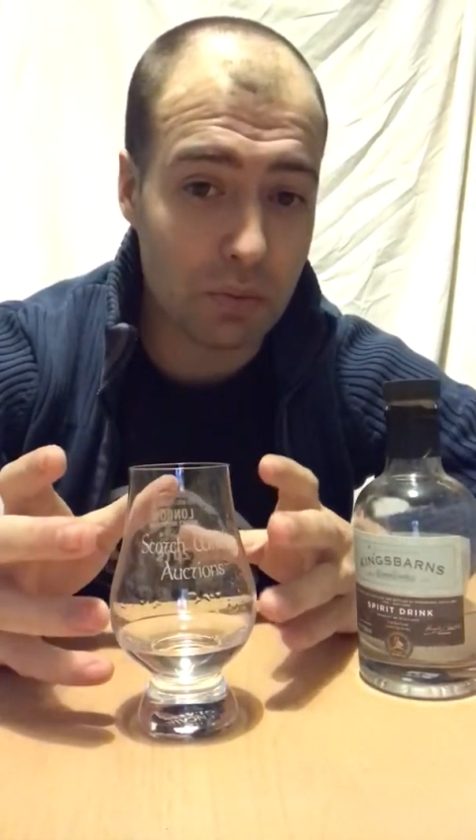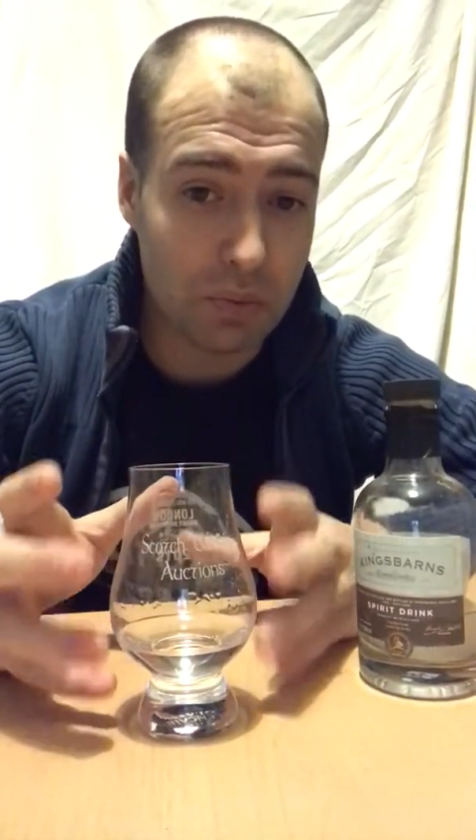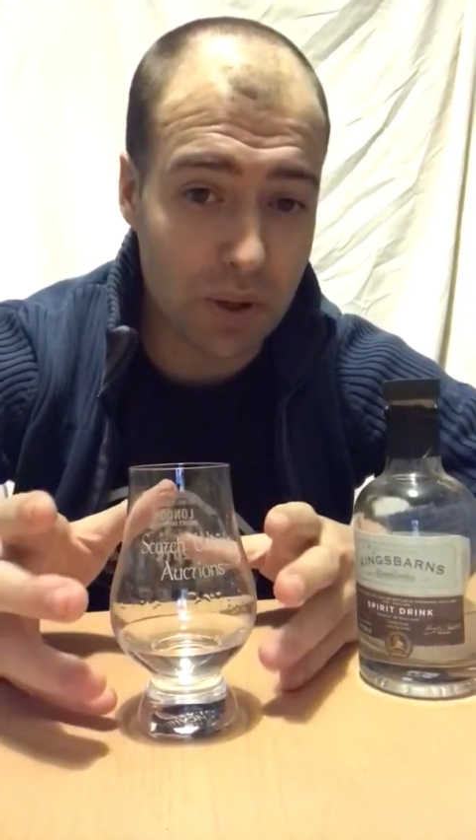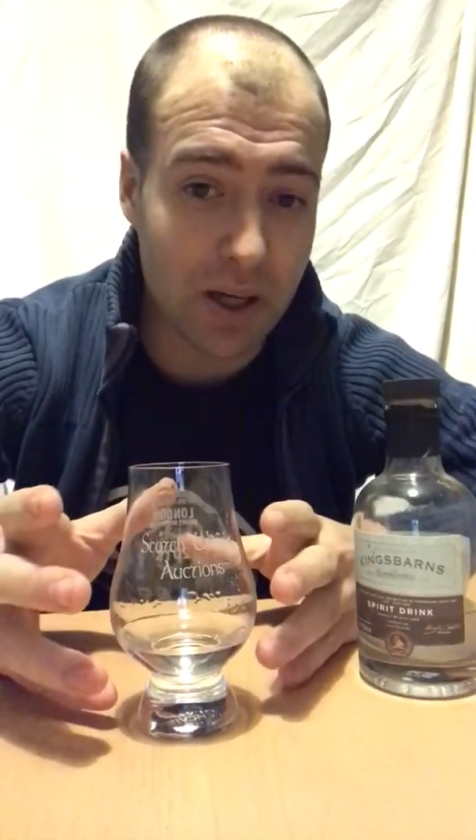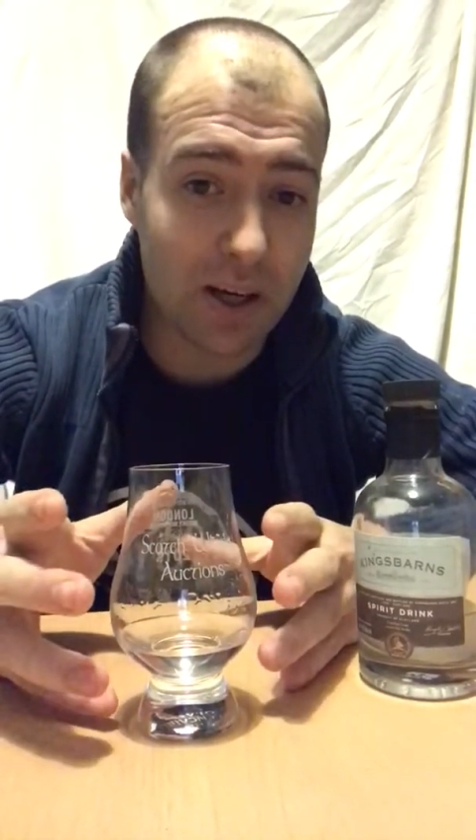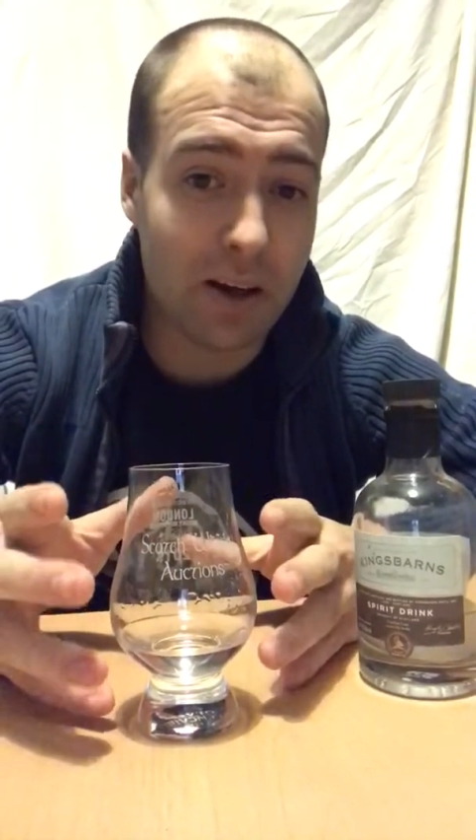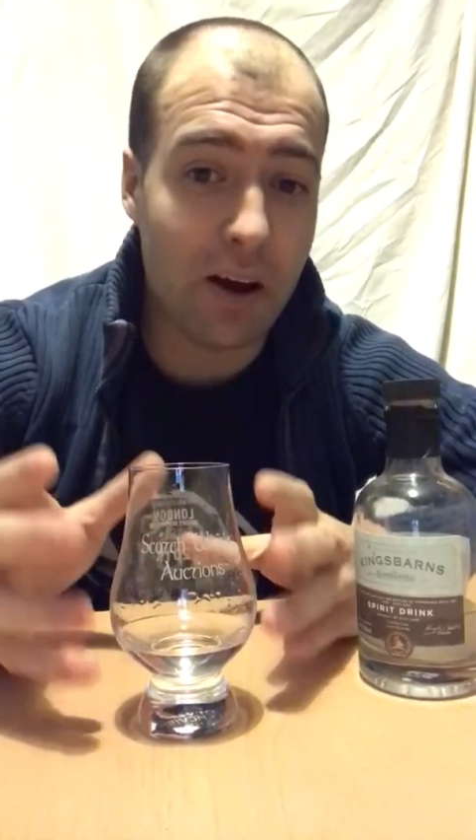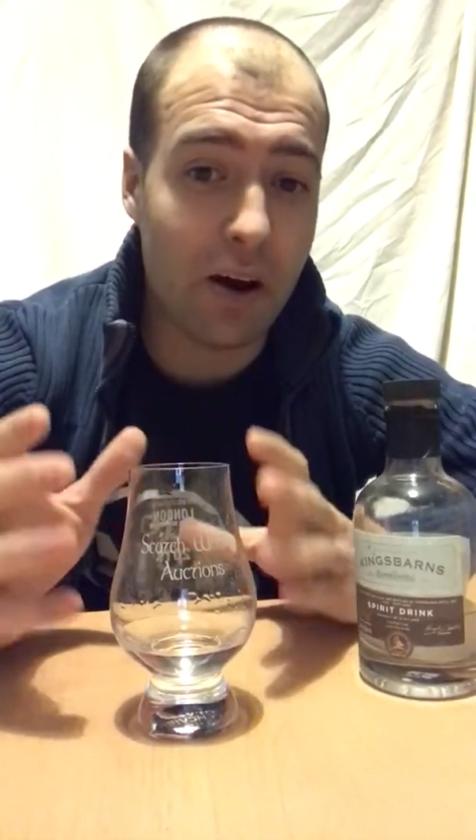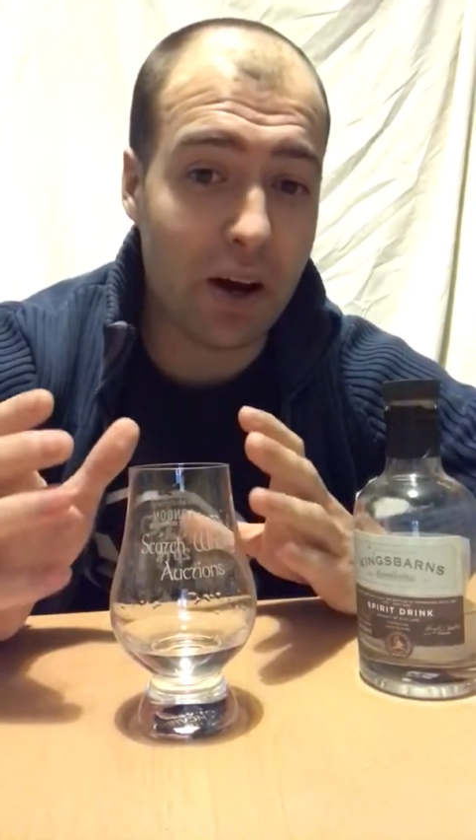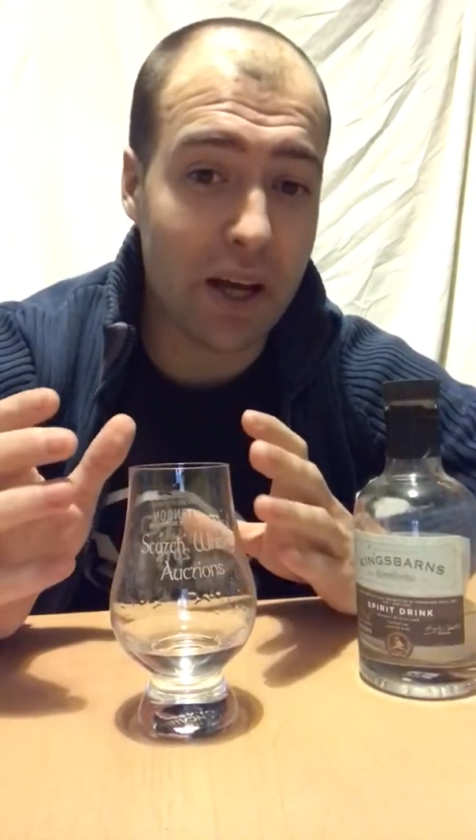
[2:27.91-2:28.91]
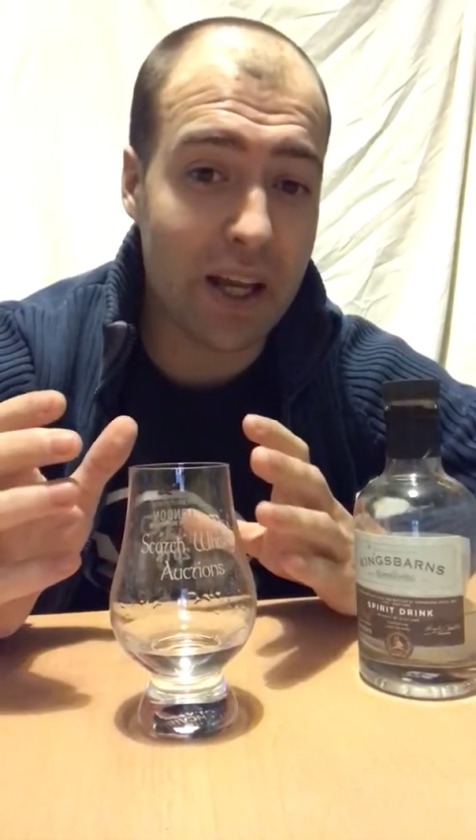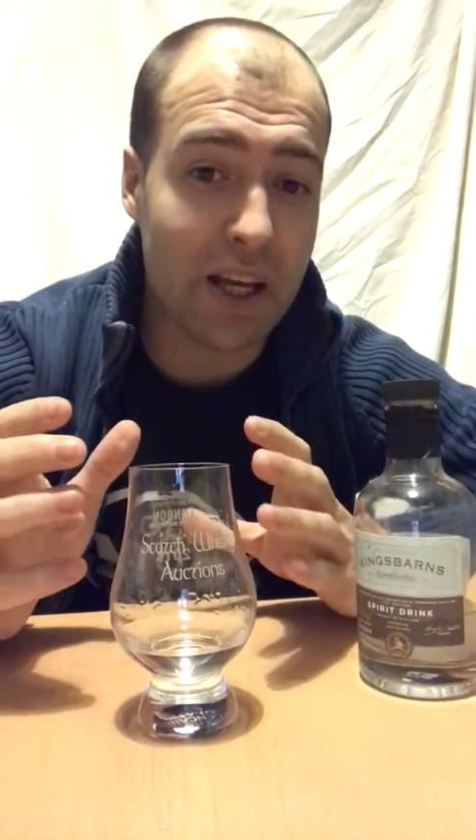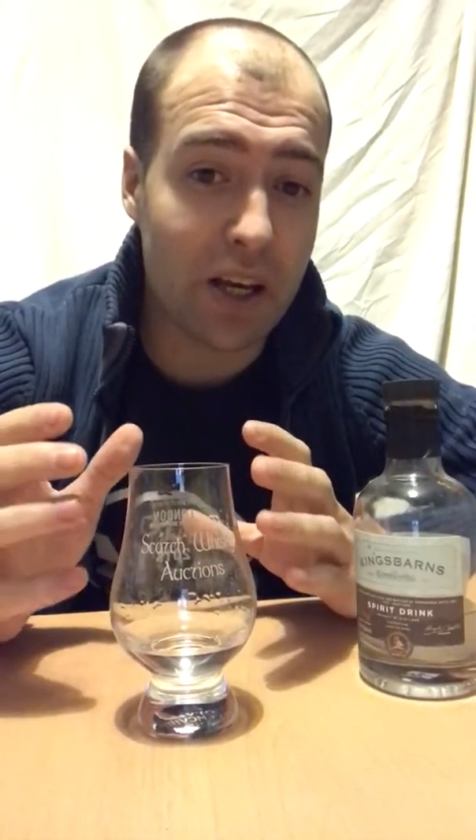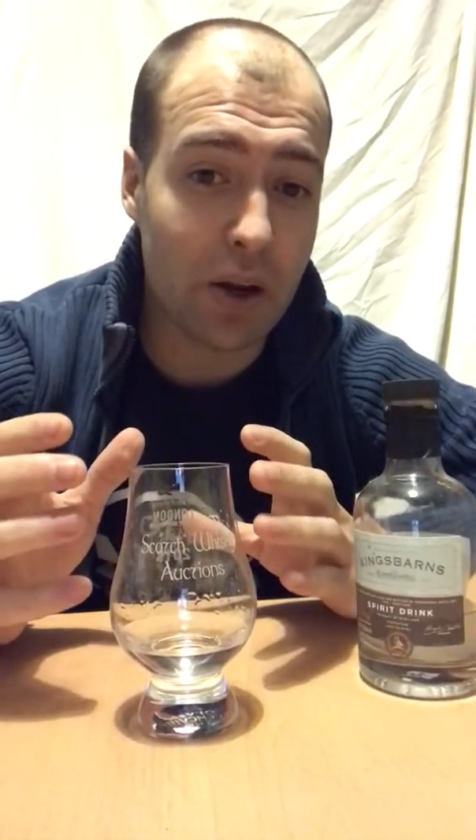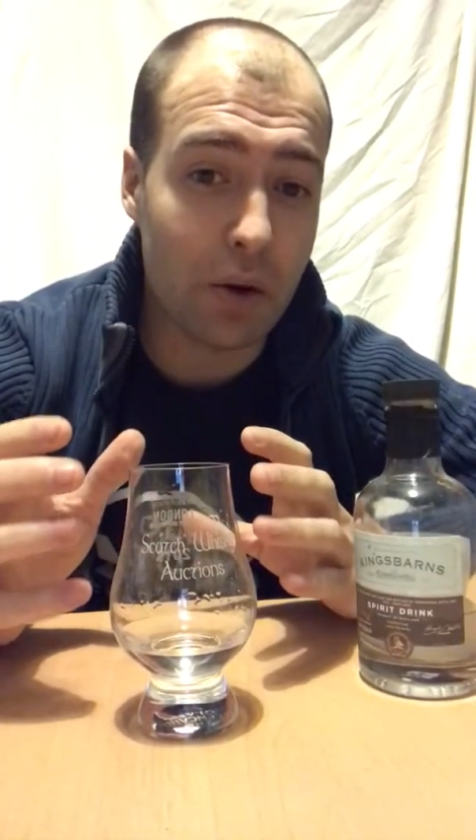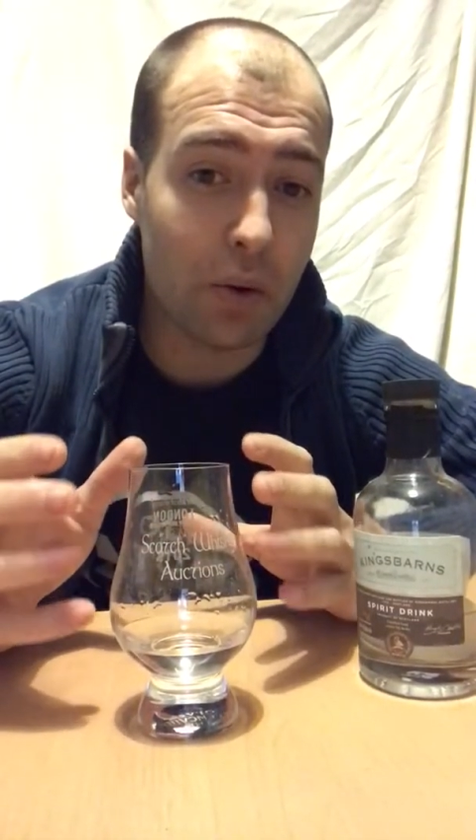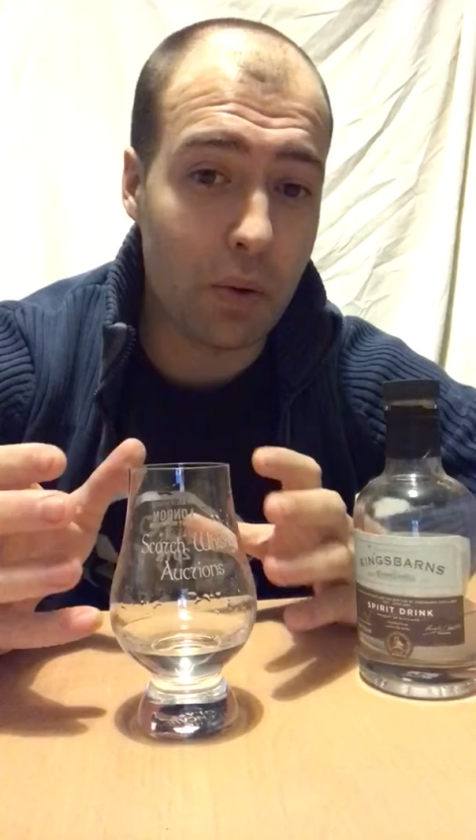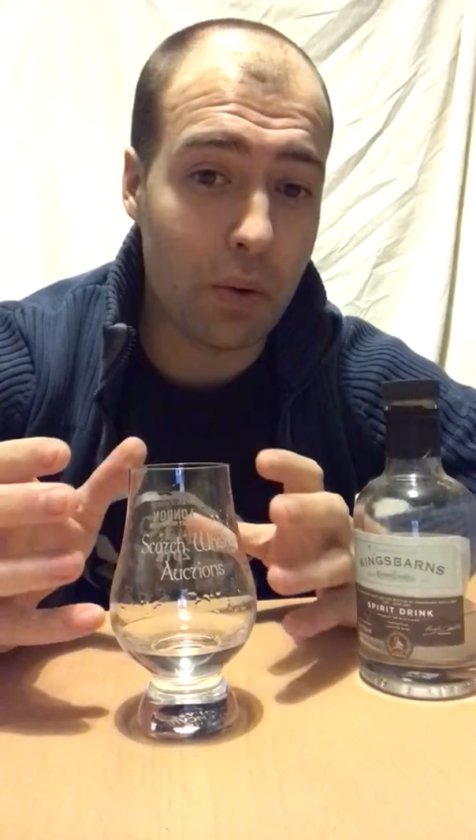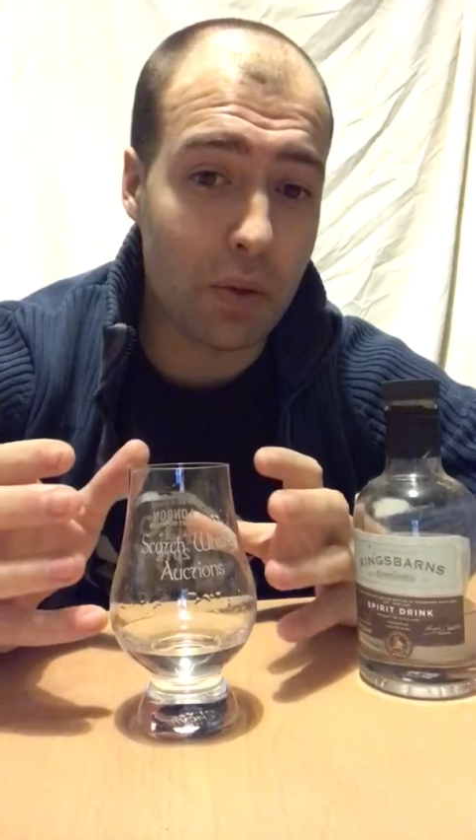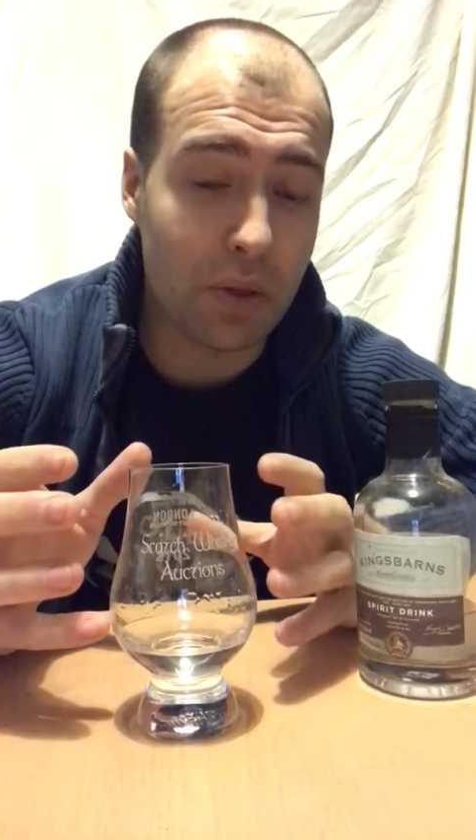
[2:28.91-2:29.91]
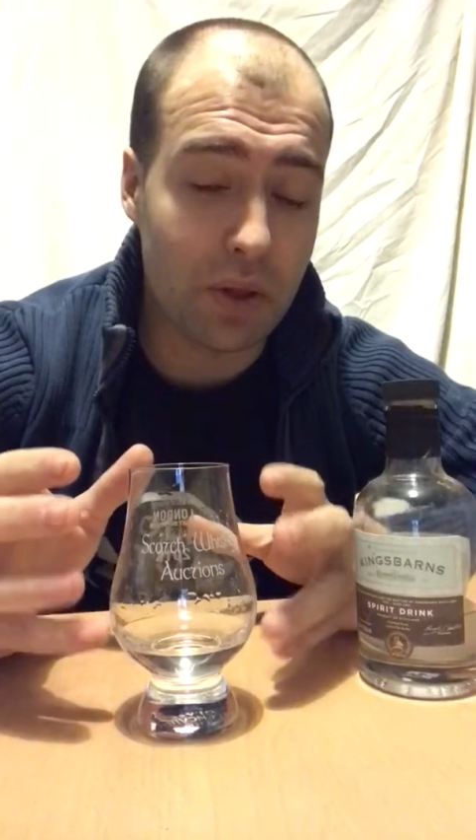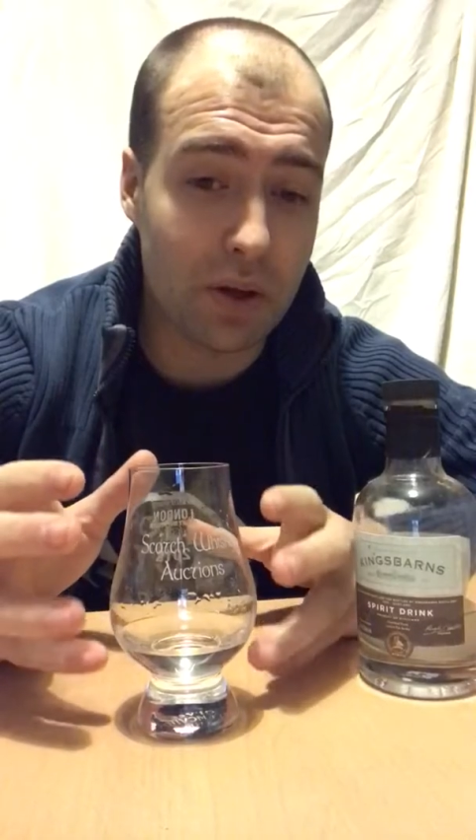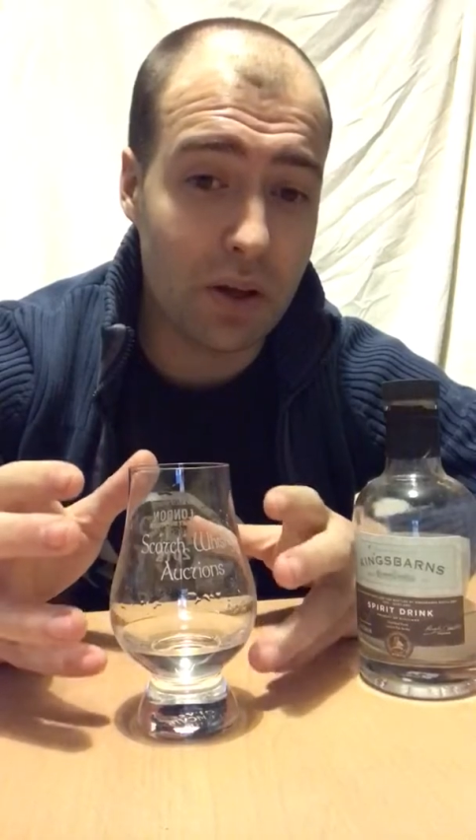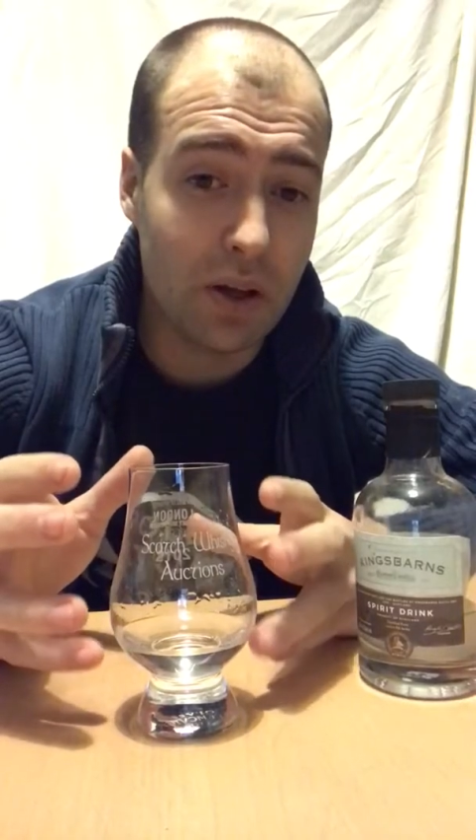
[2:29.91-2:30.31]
but I know that